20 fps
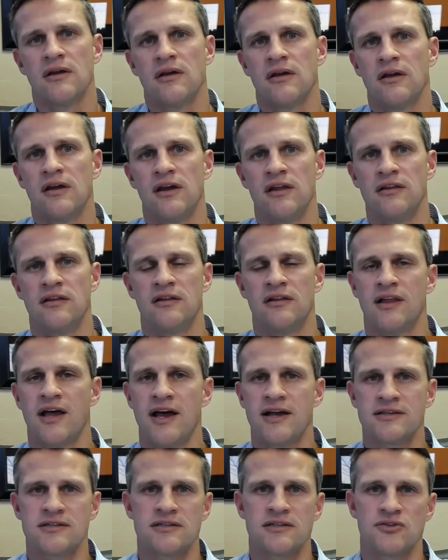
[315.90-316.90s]
And then
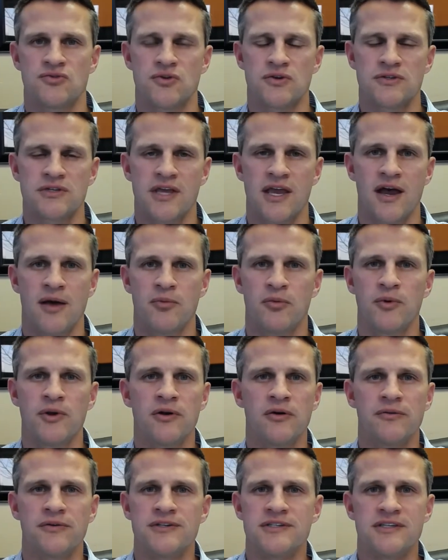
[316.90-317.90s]
last is RoseCap. We
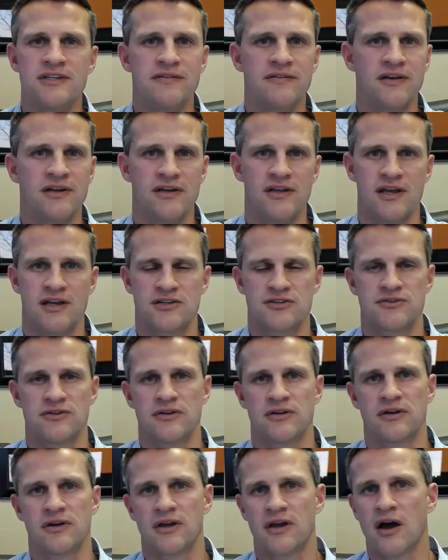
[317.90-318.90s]
don't receive any
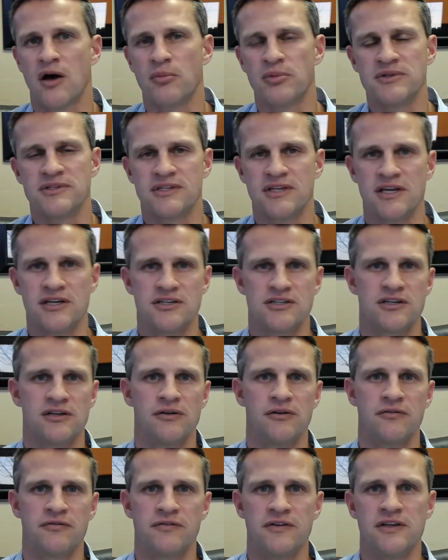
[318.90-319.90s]
extra compensation
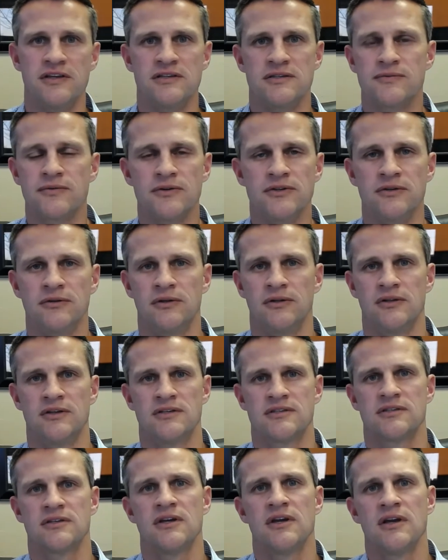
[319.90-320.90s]
or fees for doing
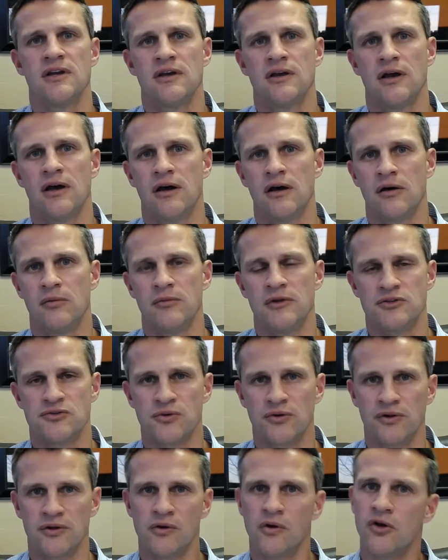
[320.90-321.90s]
this. It's
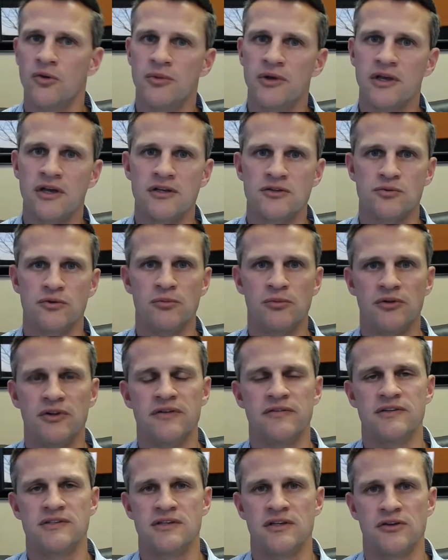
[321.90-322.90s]
really only because we
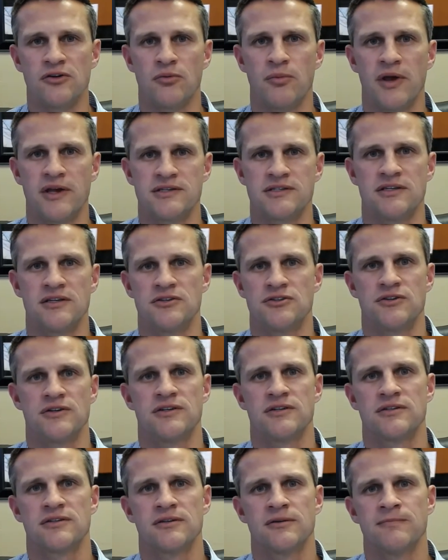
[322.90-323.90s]
believe it's in your best
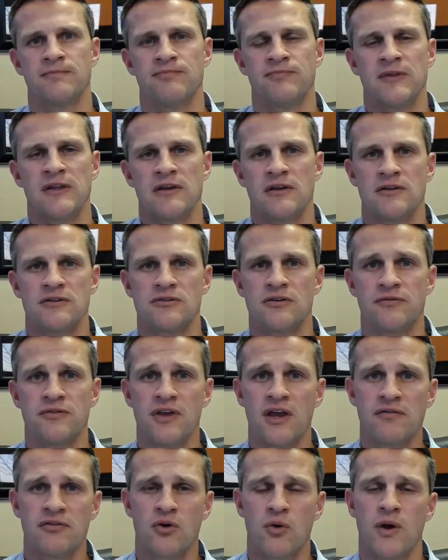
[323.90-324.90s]
interest. So if you
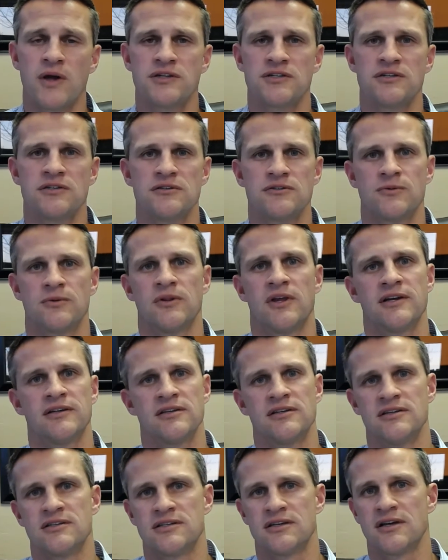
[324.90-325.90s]
have questions or would like
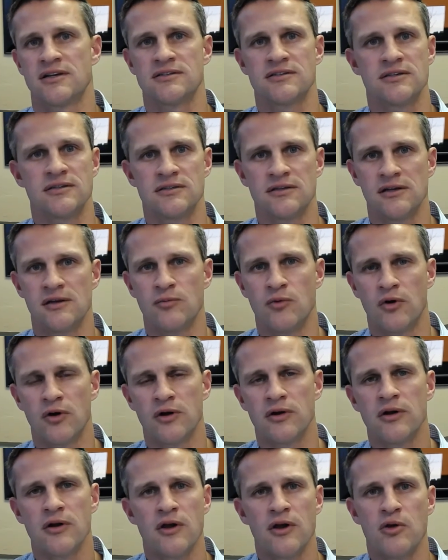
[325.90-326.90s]
to discuss this
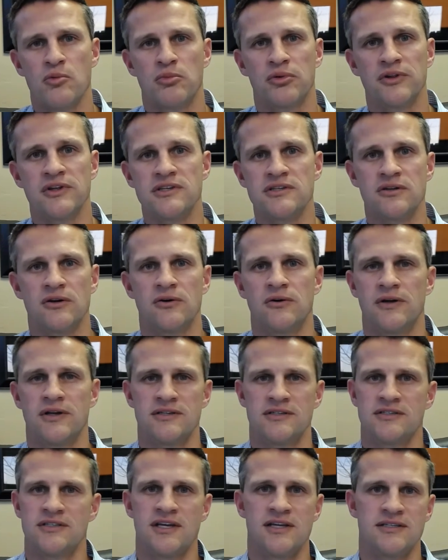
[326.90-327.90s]
anymore, please don't
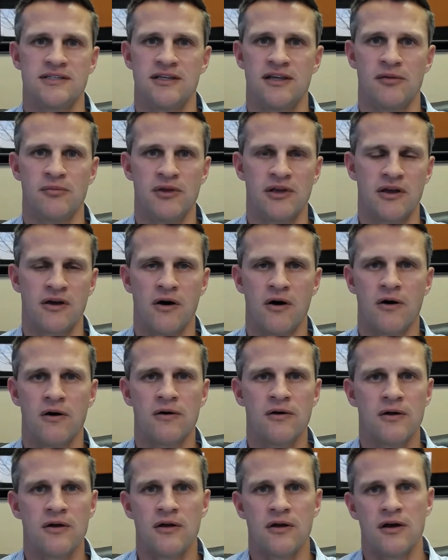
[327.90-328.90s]
hesitate to give me a
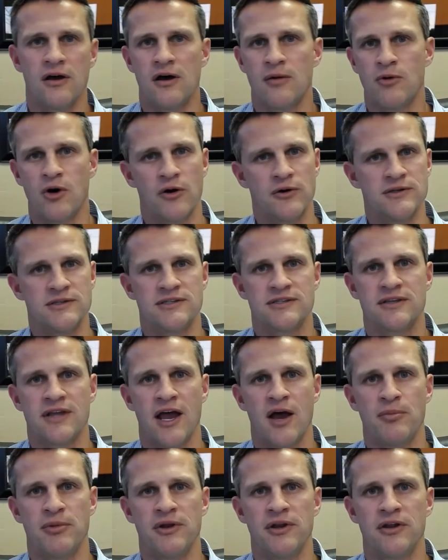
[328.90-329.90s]
call. I'm always
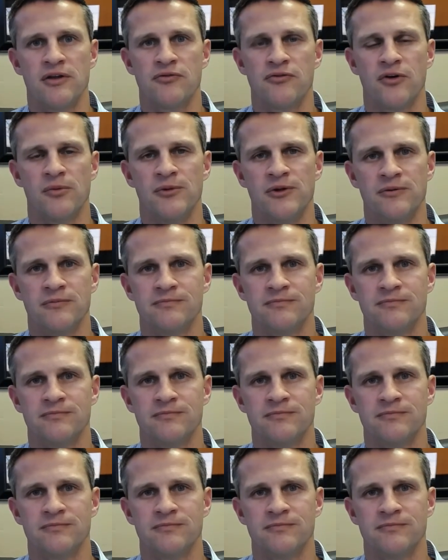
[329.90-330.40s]
happy to hear from you.